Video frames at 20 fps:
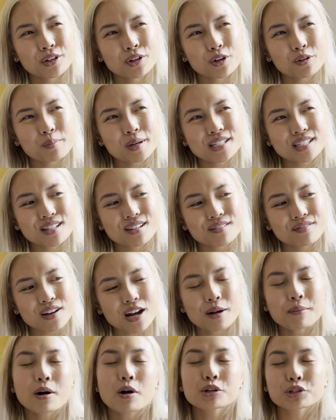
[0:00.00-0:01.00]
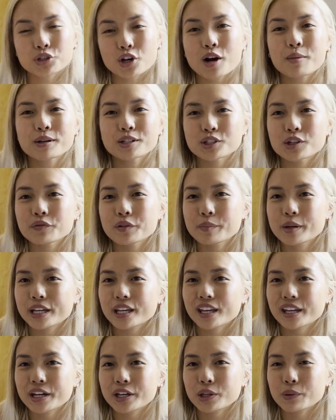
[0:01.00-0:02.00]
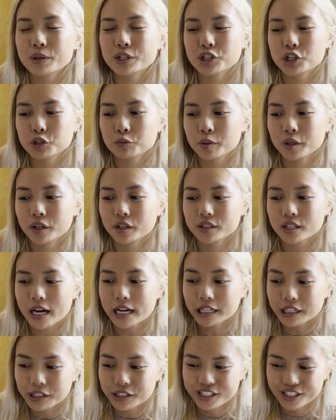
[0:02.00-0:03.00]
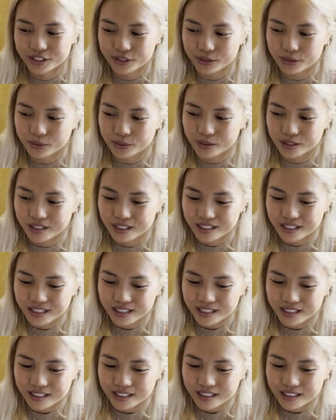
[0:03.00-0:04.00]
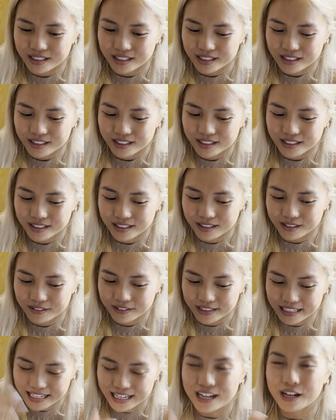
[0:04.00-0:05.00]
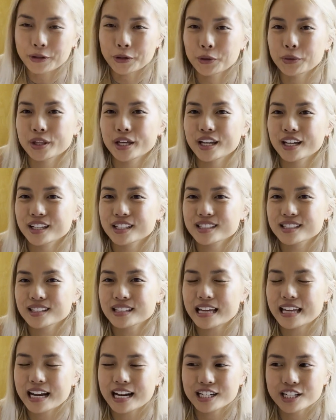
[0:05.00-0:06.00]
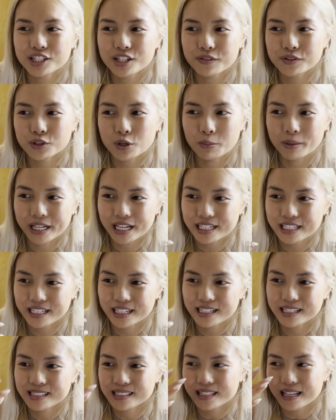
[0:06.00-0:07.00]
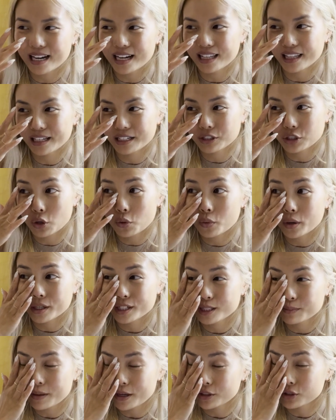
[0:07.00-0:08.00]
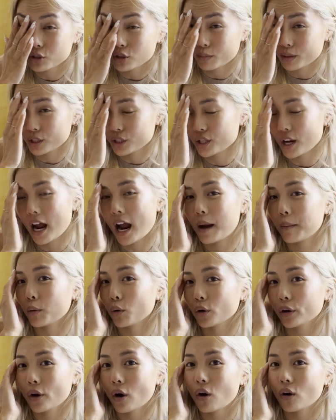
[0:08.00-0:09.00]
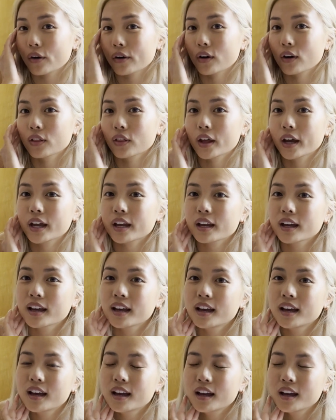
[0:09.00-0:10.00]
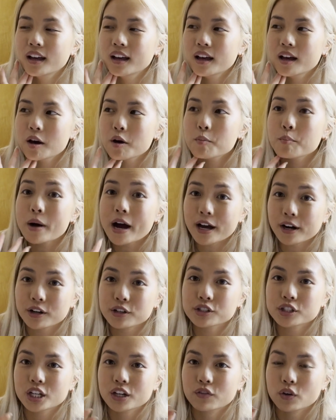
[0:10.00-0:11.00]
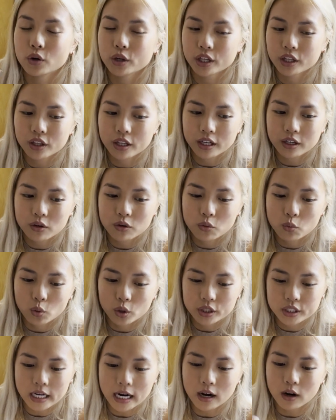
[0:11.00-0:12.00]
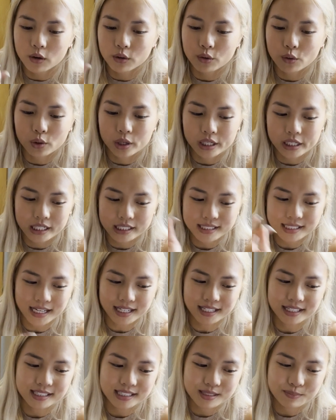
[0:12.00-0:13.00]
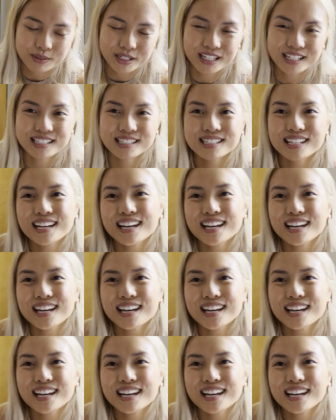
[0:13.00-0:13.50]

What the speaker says: myself. I'll stop myself from making another one just because I need to knit other things, and I just have so many ideas that I like don't want to spend so much time or yarn on like patterns that I've already like worked out, already knit seconds, because